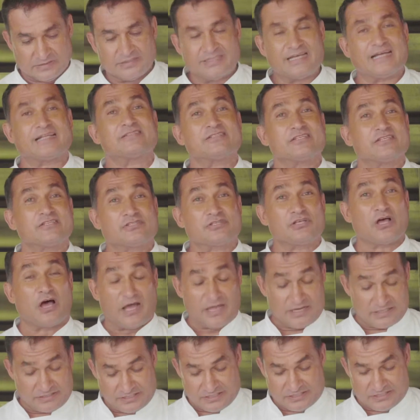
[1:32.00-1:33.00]
That's the
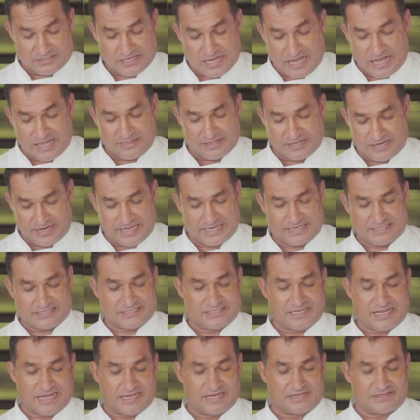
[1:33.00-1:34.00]
sign to start the next
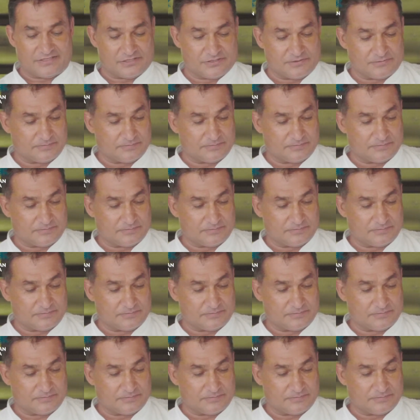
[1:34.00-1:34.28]
stage.